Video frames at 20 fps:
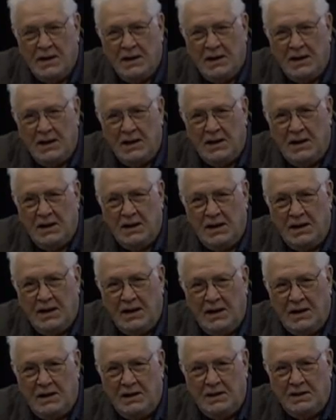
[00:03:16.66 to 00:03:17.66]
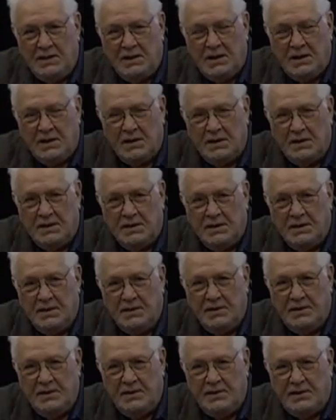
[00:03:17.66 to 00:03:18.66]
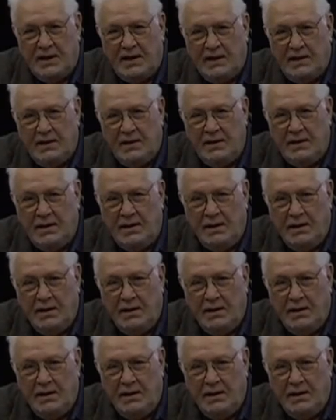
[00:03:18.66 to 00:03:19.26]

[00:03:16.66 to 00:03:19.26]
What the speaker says: and they